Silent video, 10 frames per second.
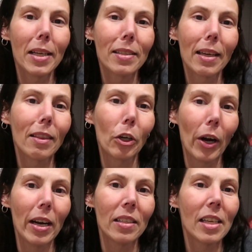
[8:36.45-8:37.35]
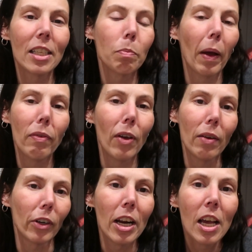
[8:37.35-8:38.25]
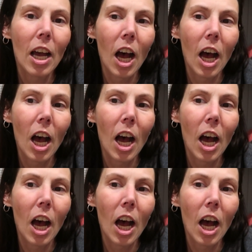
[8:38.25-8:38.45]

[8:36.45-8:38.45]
It's like the greatest. It's my favorite.